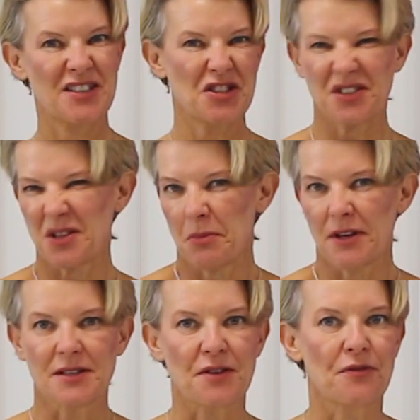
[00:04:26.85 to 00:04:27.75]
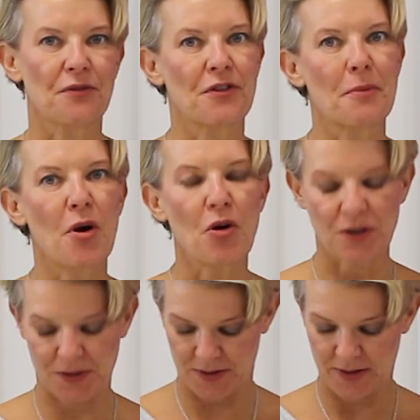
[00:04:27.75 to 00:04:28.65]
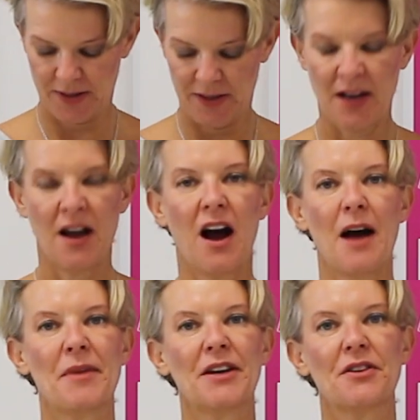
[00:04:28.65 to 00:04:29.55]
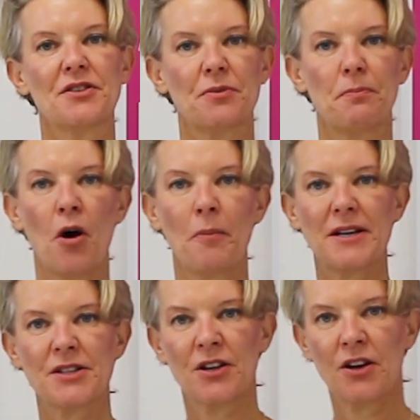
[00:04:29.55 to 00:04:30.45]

It's just something different for a box. I'm then going to pop it